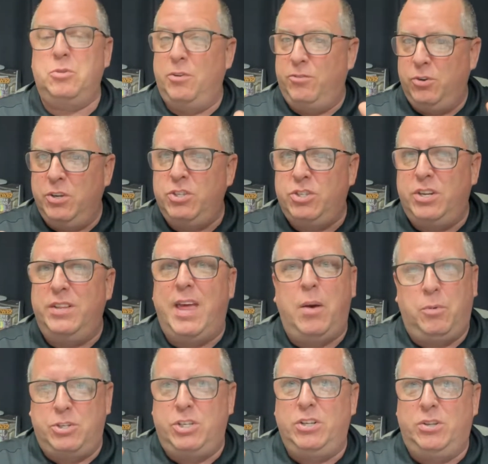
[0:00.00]
So if you're interested in that,
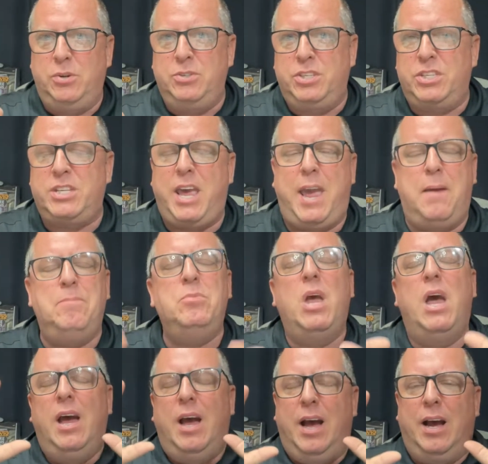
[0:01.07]
which includes this game,
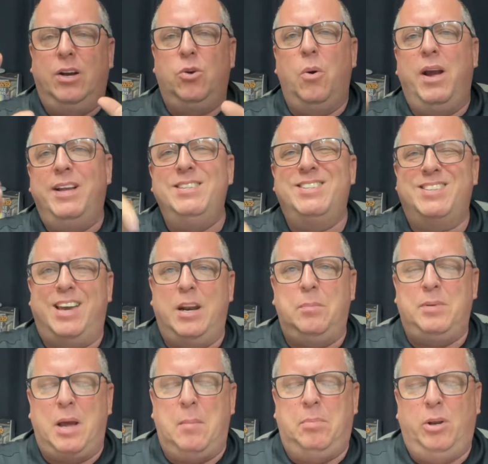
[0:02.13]
go ahead and sign
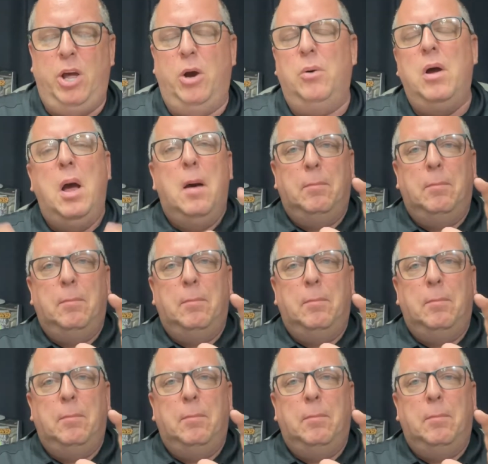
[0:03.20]
up down below.